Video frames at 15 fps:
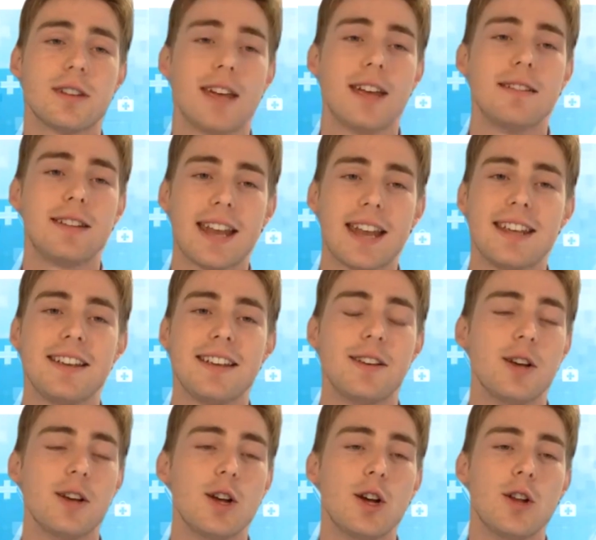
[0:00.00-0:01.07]
and
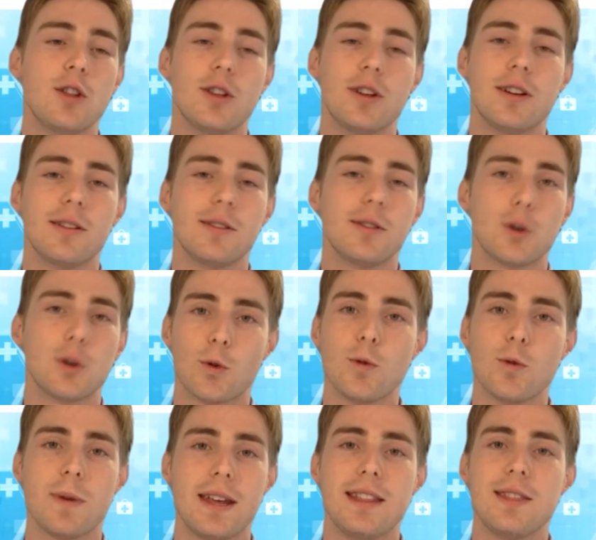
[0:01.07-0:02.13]
getting the
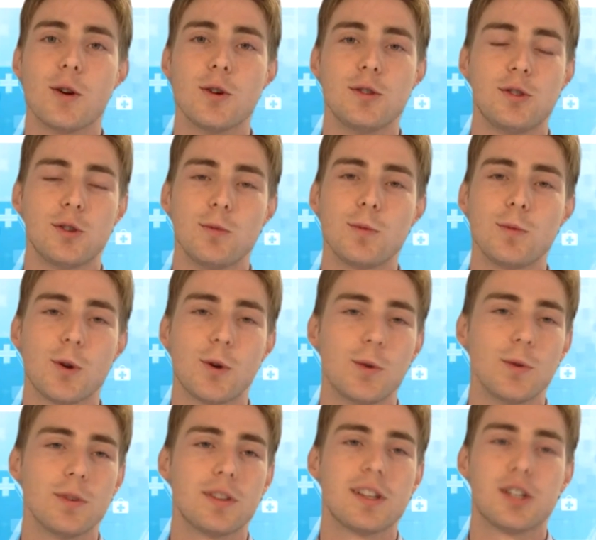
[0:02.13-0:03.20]
group in those Zoom
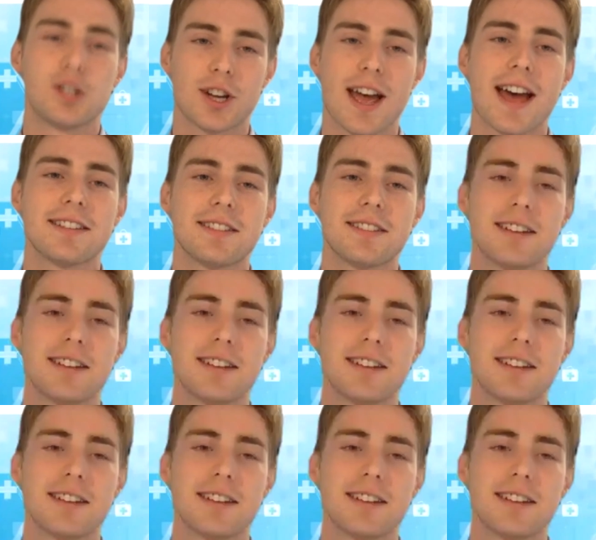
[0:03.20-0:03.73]
calls to chat